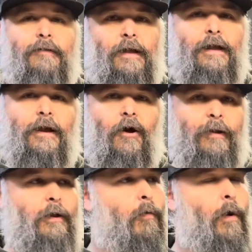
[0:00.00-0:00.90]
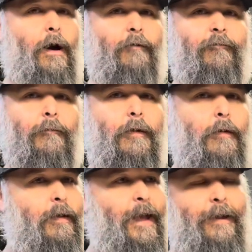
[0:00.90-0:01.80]
the heating element go off
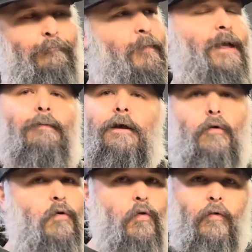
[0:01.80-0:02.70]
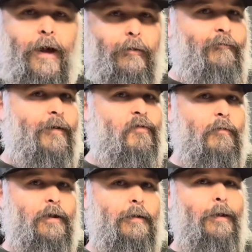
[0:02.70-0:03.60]
and maybe it'll cool down
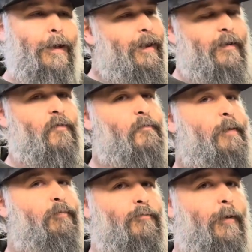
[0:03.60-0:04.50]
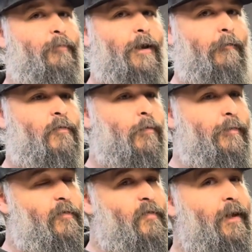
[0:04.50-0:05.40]
eventually. Because there's people with reptiles where
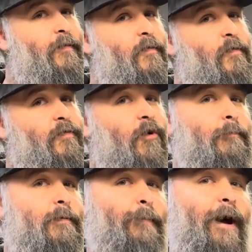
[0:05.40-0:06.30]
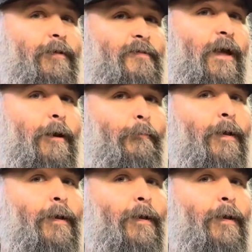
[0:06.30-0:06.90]
the sex is determined by the temp.